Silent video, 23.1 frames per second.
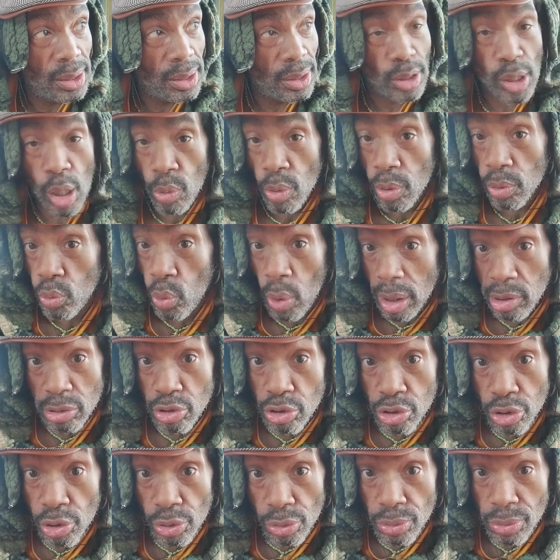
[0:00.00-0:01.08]
No one
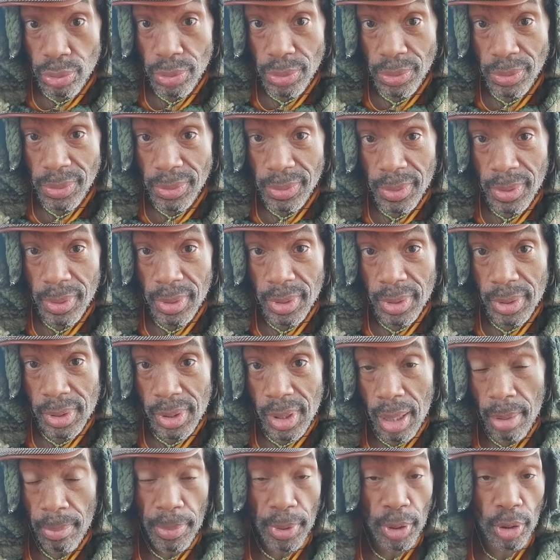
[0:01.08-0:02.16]
wants you
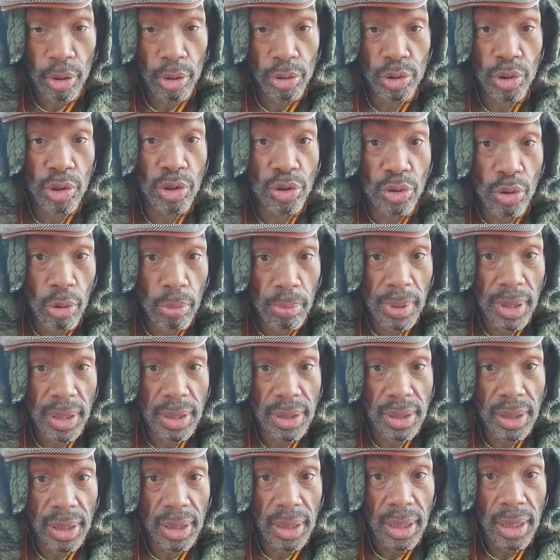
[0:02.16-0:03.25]
because you're so
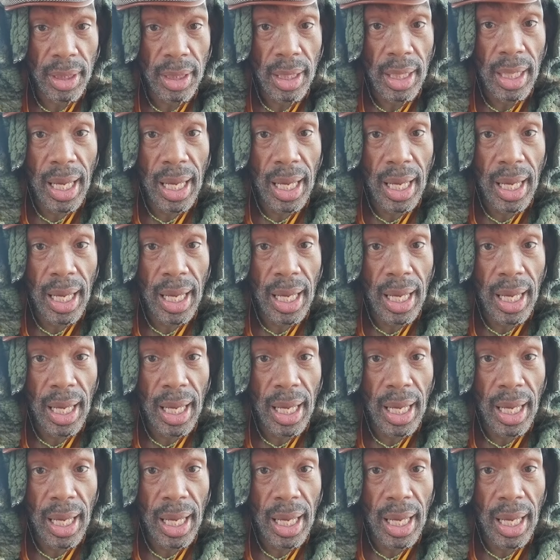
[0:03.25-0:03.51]
busy